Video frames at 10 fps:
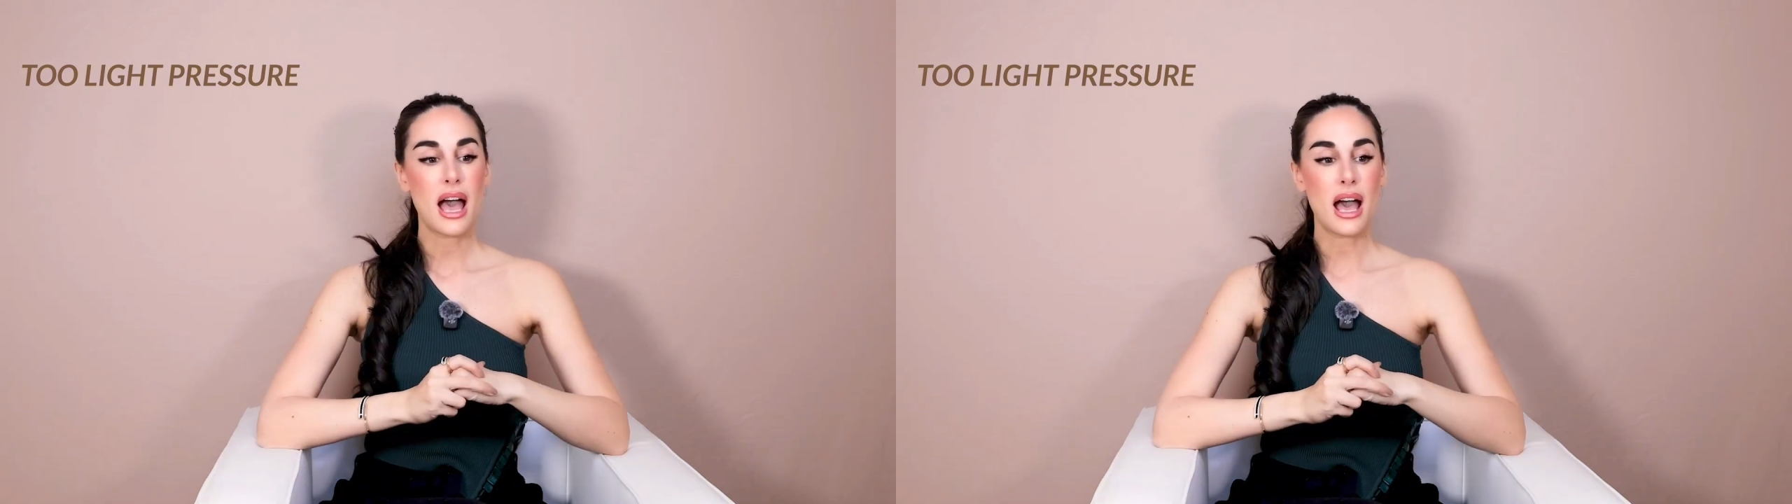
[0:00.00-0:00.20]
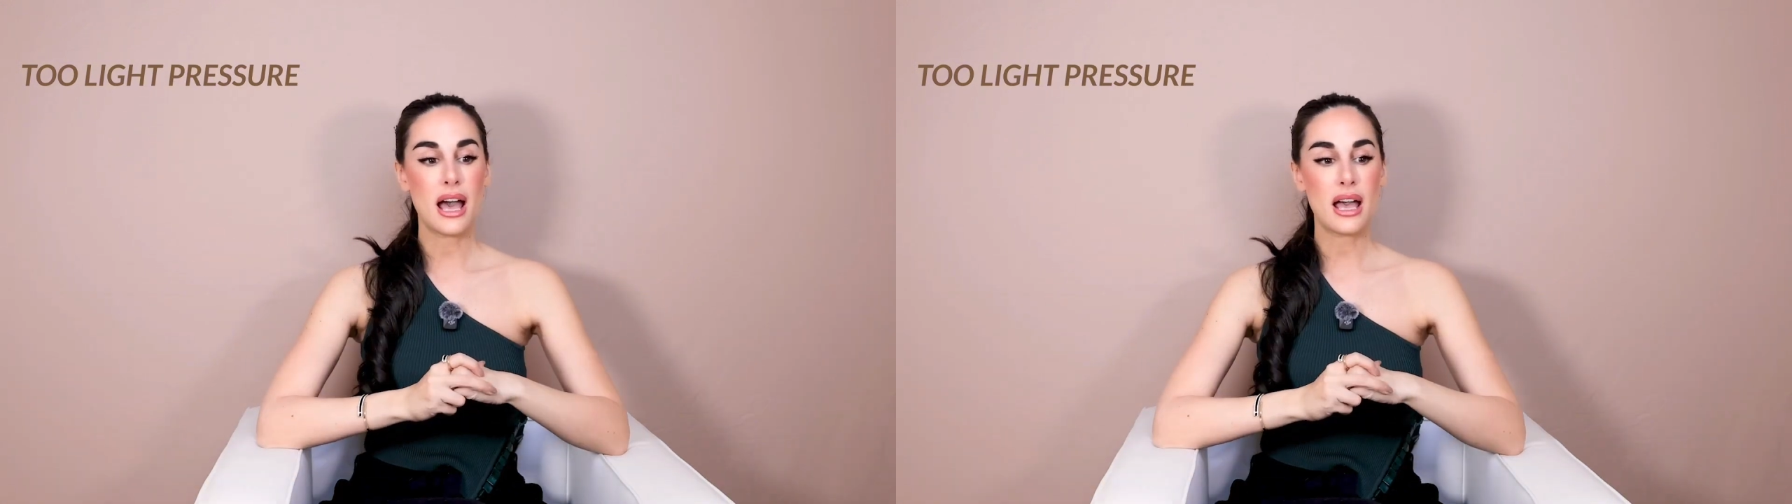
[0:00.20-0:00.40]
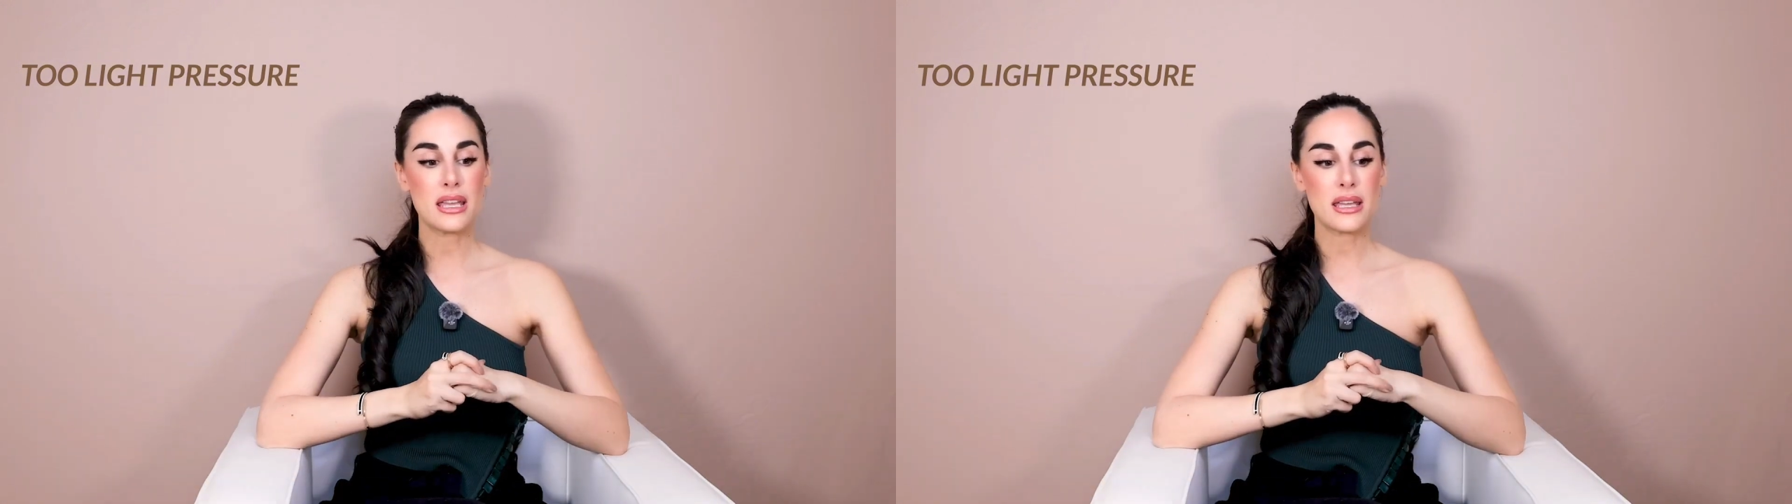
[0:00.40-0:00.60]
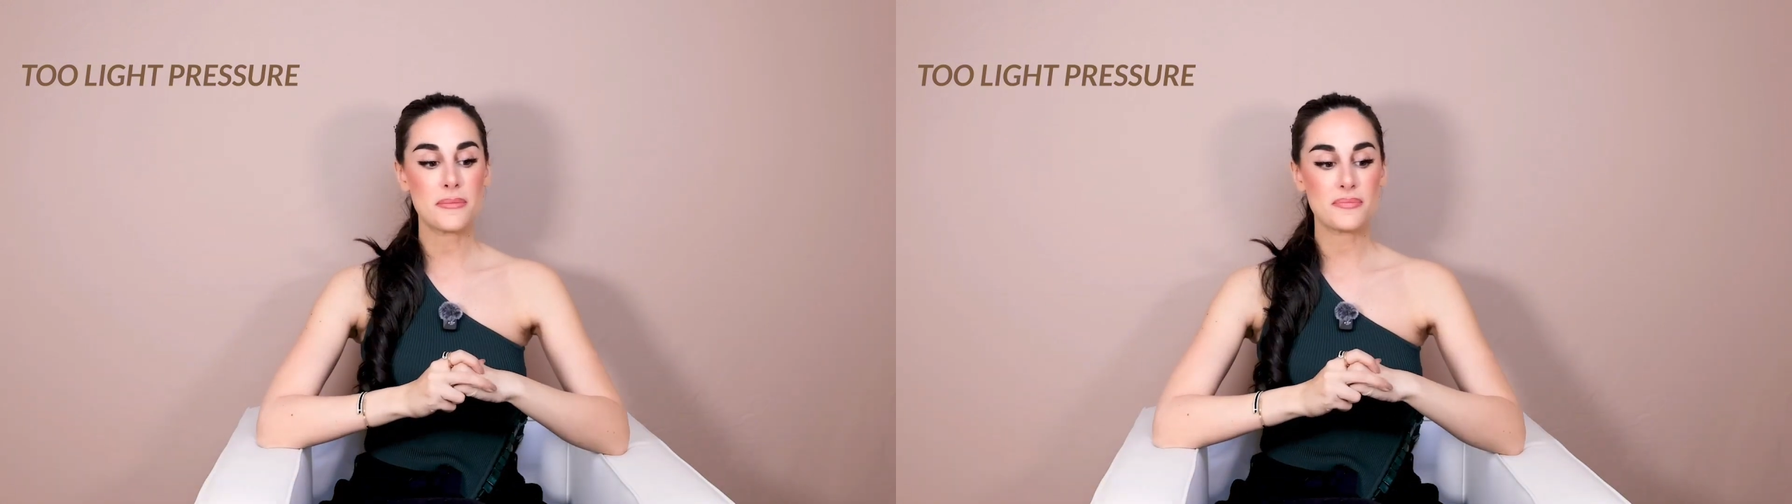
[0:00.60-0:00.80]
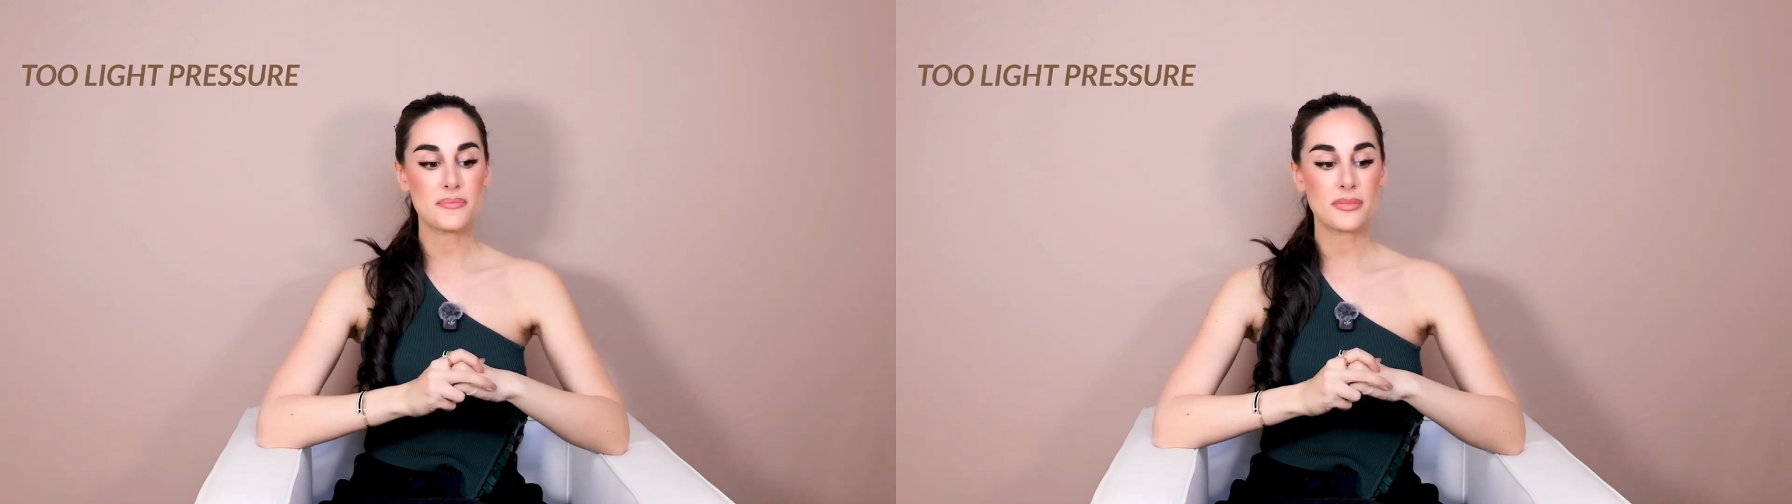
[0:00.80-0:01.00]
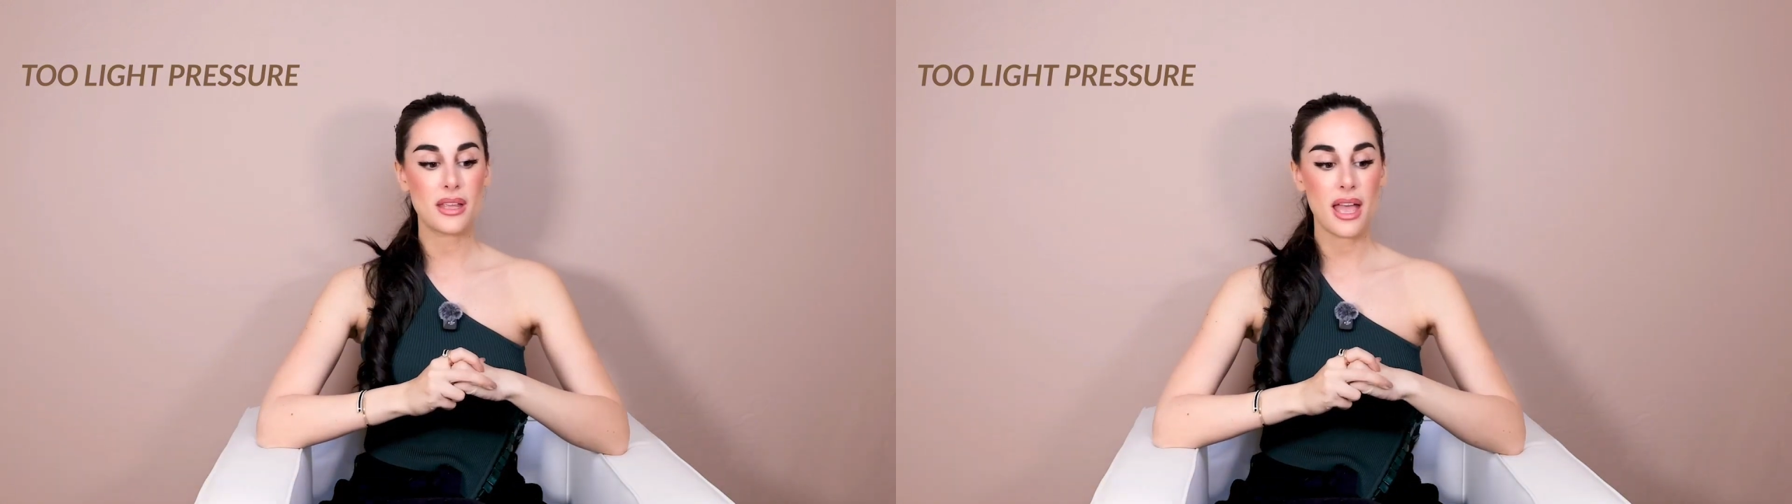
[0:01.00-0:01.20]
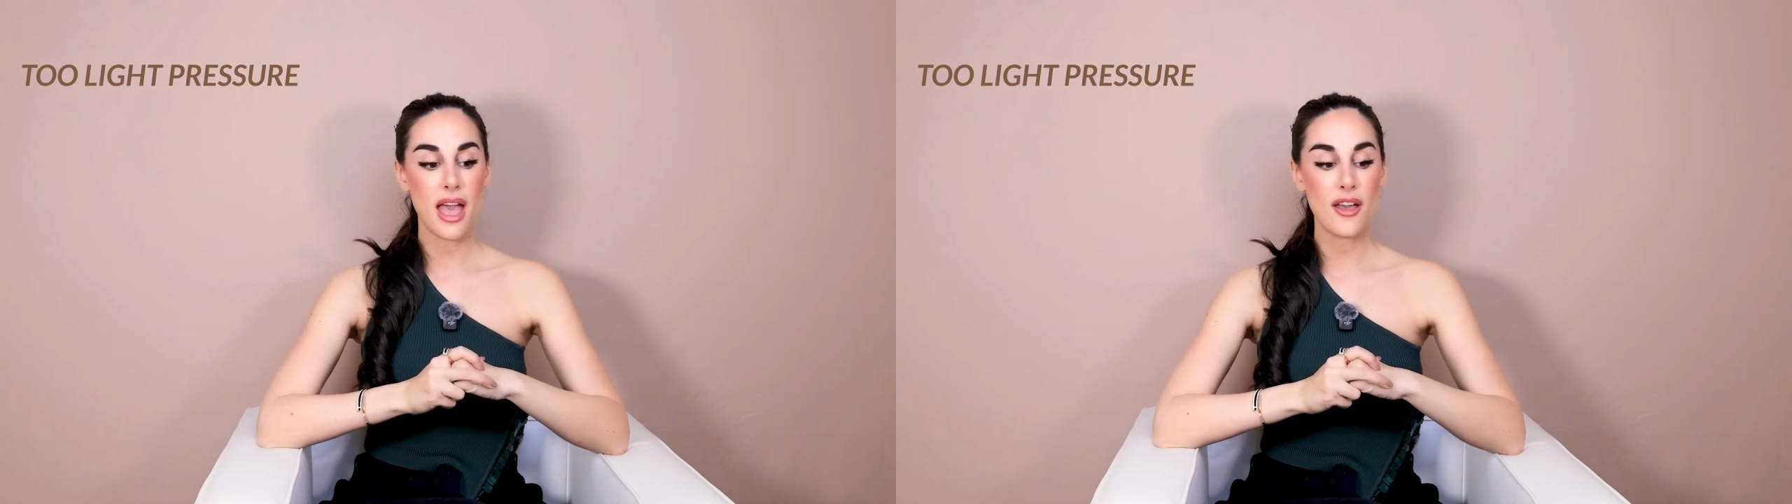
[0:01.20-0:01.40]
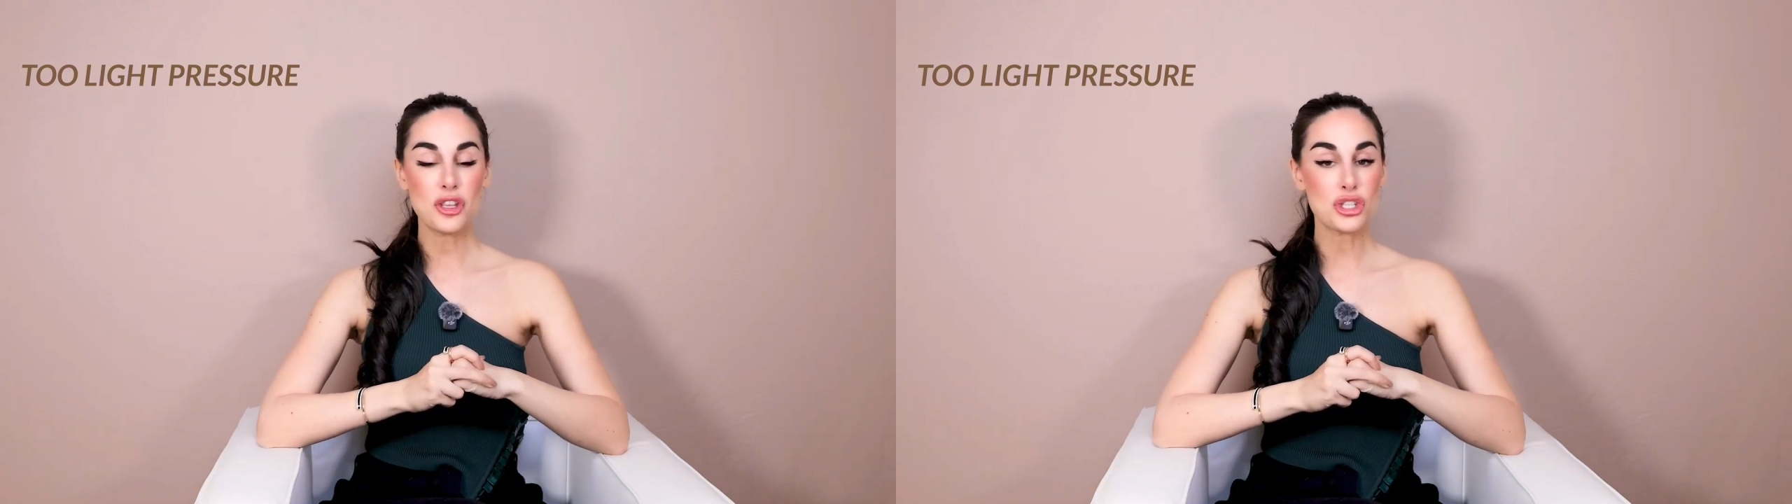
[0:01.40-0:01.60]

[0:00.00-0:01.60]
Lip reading: I have